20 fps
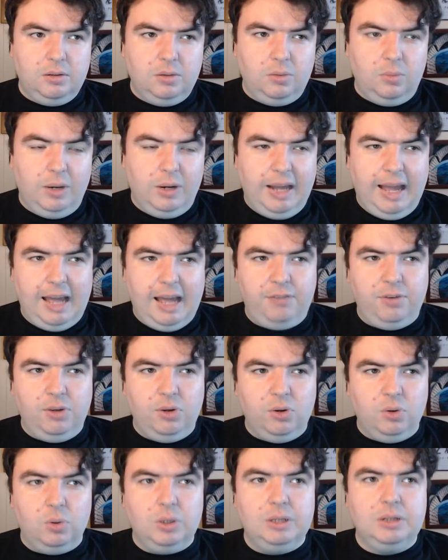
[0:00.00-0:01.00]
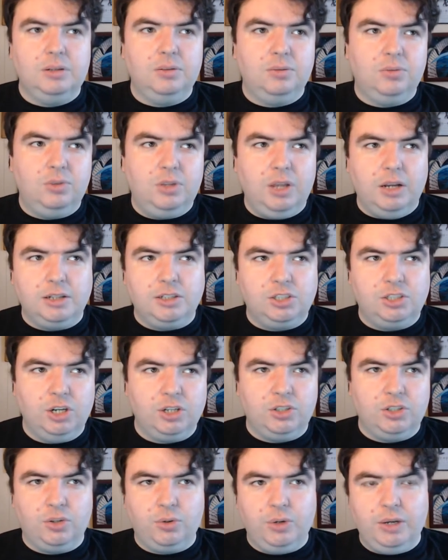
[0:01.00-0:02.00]
what have you, there's a
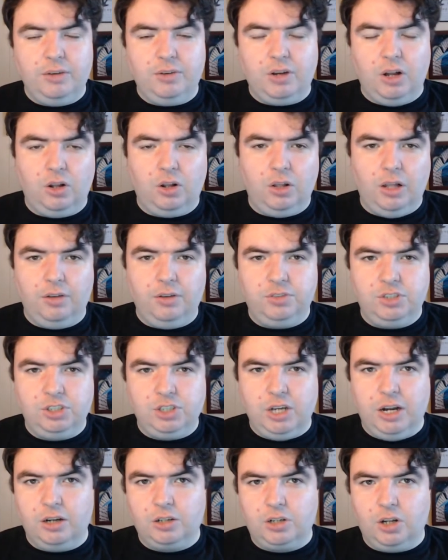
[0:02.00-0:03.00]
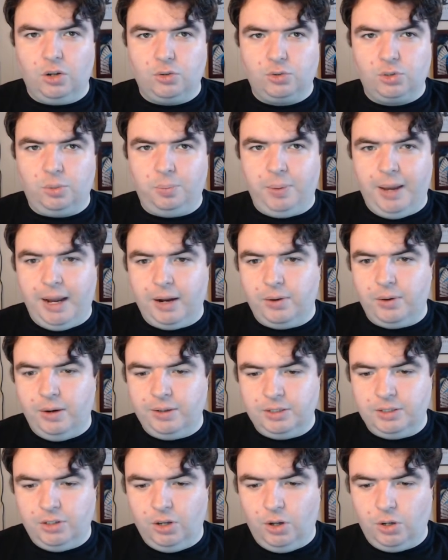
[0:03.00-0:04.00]
certain degree of shared cultural
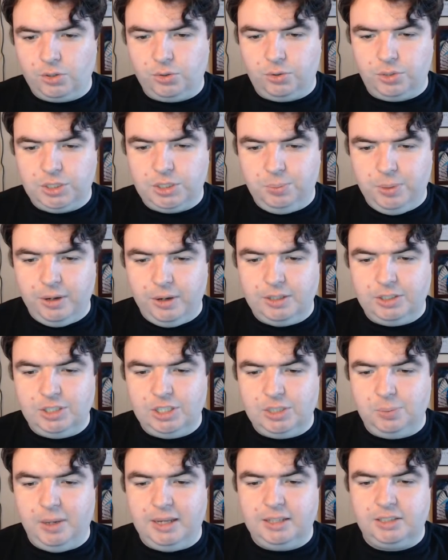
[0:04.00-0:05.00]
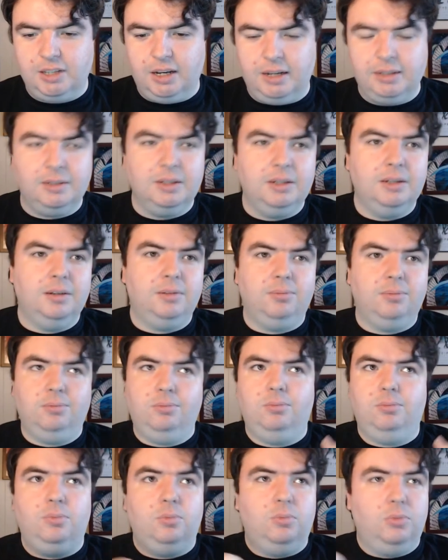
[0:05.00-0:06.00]
background and cultural experiences based on
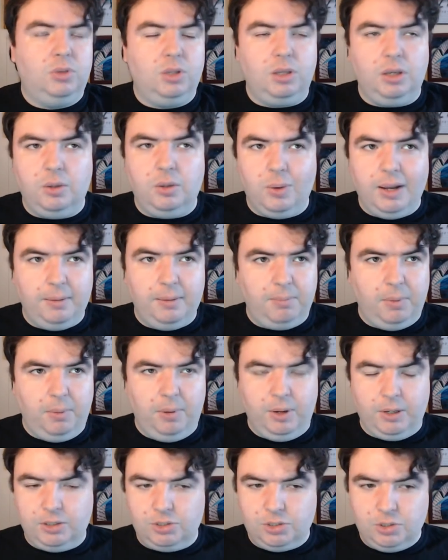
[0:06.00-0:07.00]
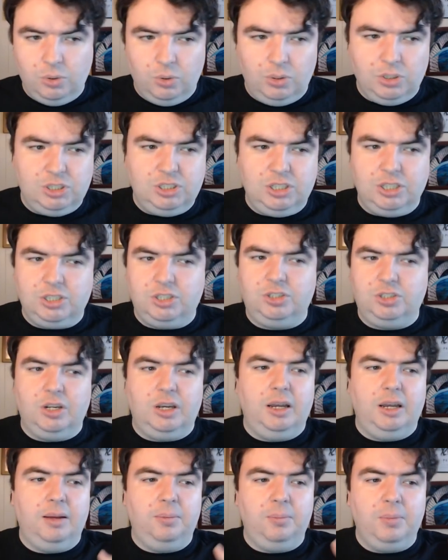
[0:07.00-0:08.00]
American school
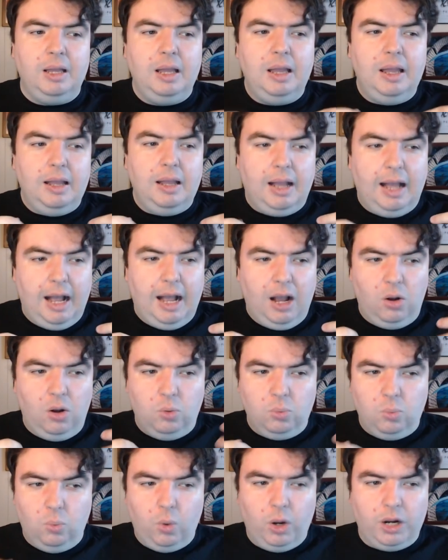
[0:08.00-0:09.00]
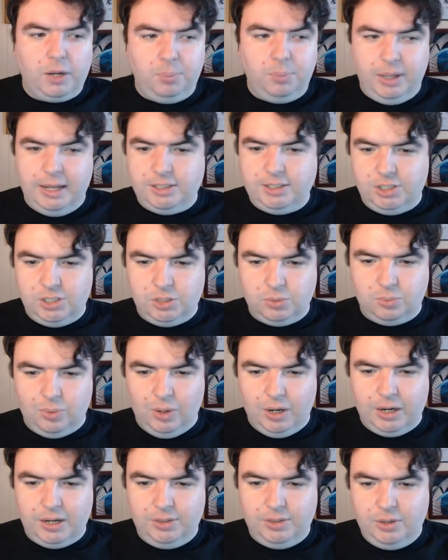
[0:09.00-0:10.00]
system, how workplaces
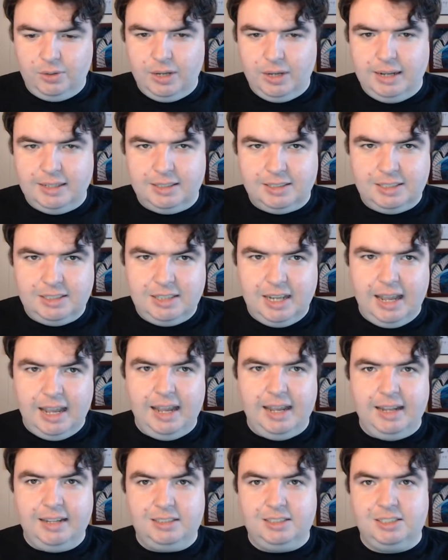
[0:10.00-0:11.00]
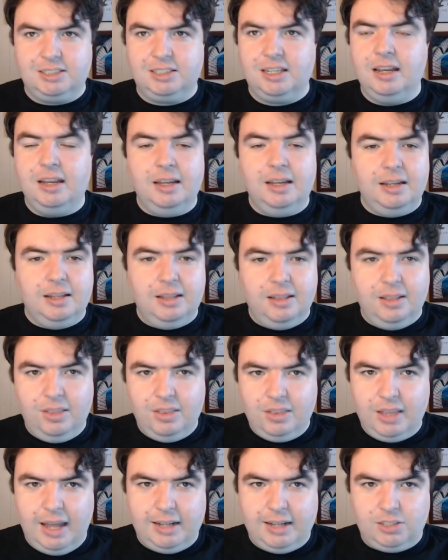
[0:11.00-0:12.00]
work in the United States,
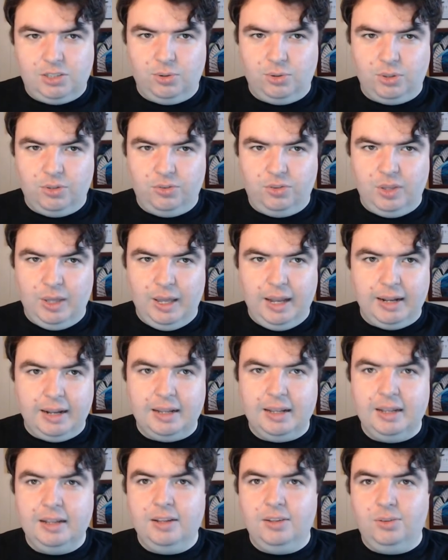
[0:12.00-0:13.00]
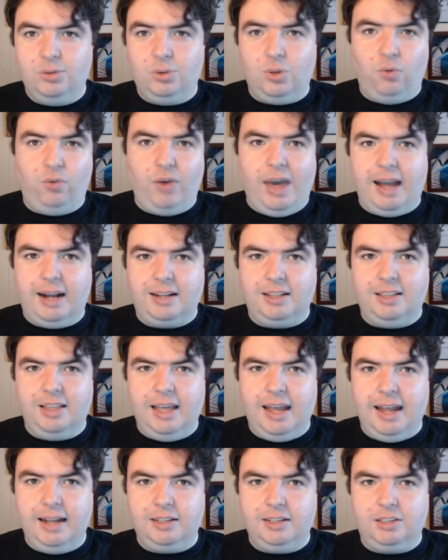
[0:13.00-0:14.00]
that sort of thing. The fact
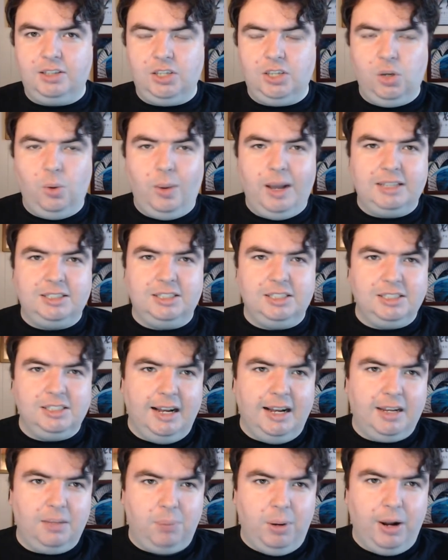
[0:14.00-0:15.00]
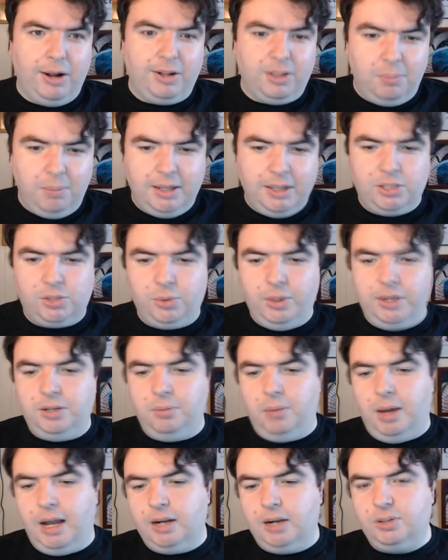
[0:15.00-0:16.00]
that the U.S. is a parliamentary
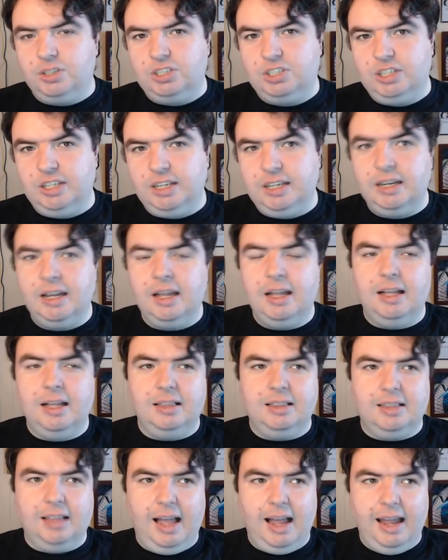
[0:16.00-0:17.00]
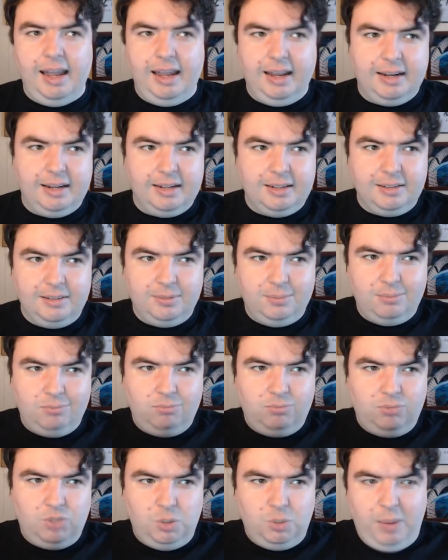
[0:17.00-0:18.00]
democracy like
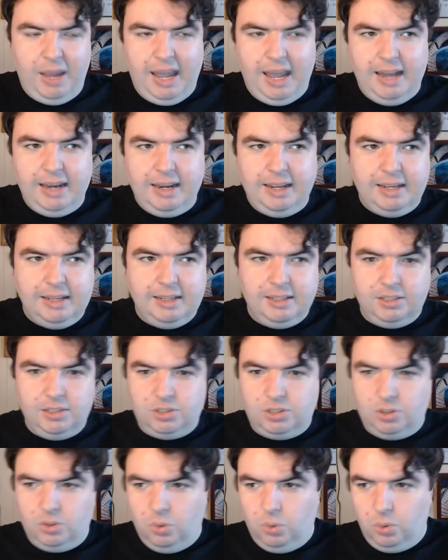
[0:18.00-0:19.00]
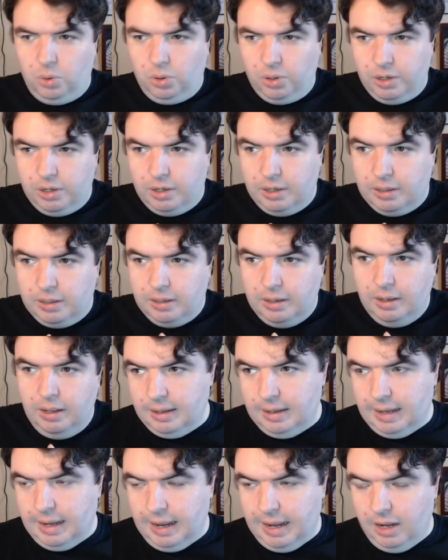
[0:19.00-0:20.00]
Japan is, or
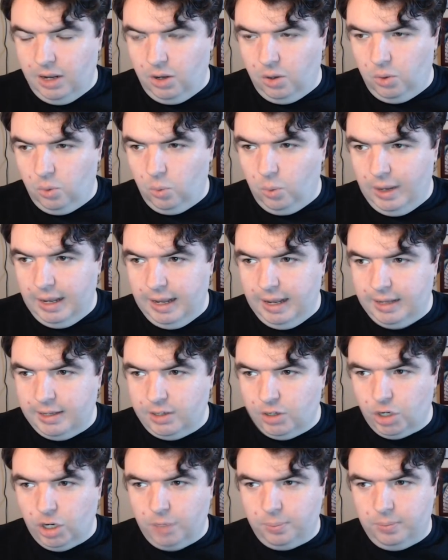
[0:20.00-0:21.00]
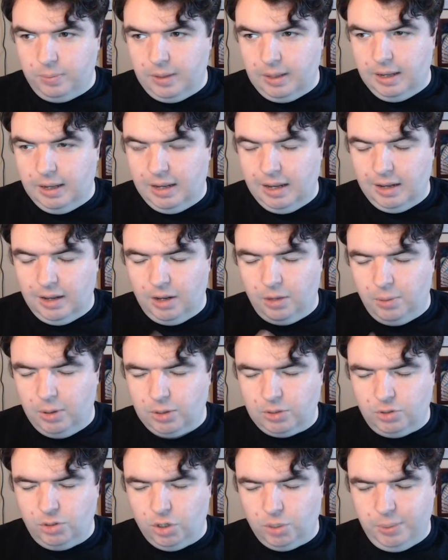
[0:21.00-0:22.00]
how
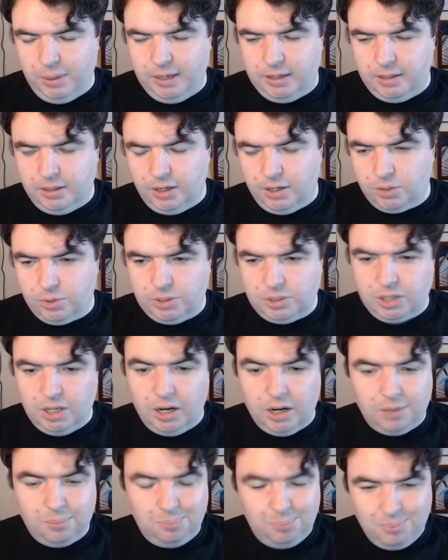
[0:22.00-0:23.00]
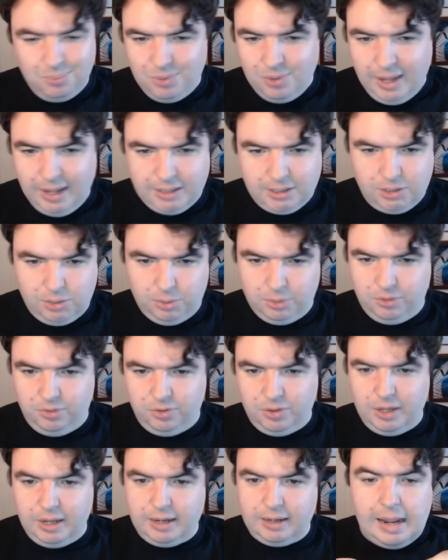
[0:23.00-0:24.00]
most European countries are, that sort of
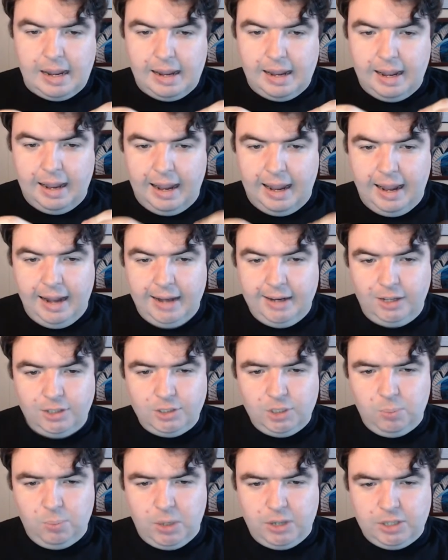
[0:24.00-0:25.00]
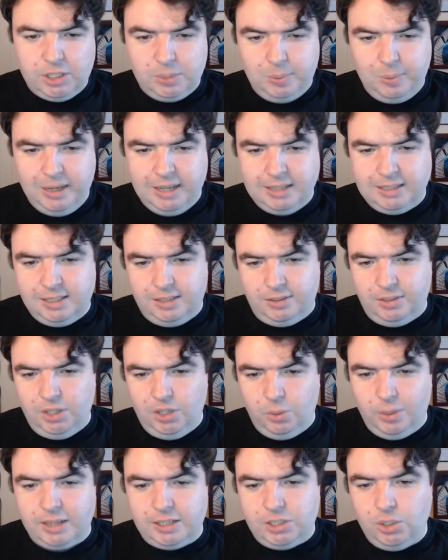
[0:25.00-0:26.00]
thing. And also part of this, because it's in the
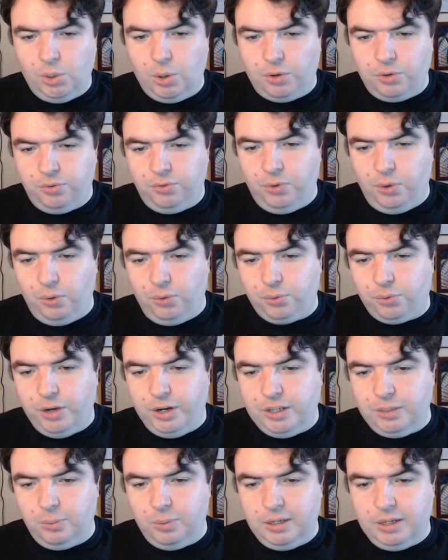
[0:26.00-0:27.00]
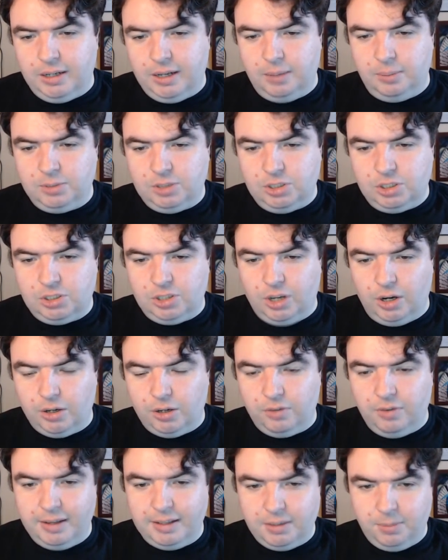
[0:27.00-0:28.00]
U.S., you have full freedom when it comes to star
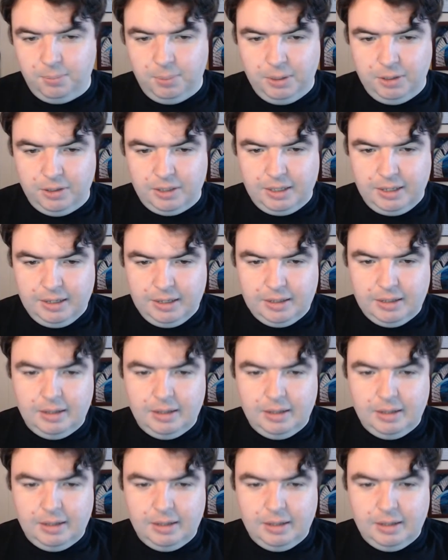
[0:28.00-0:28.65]
availability.